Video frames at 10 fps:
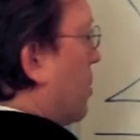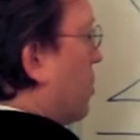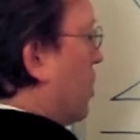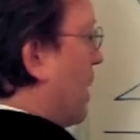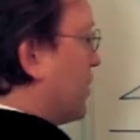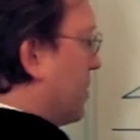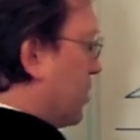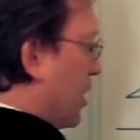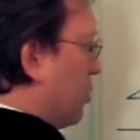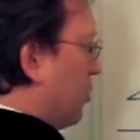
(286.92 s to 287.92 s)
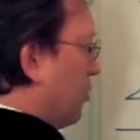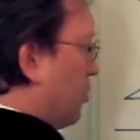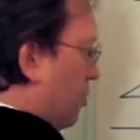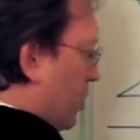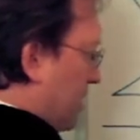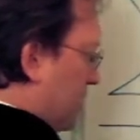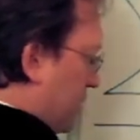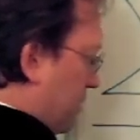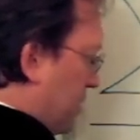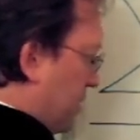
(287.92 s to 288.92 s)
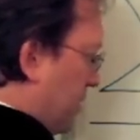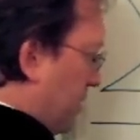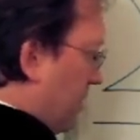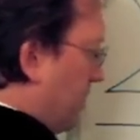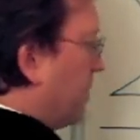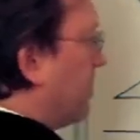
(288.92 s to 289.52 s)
do have something to do with the system.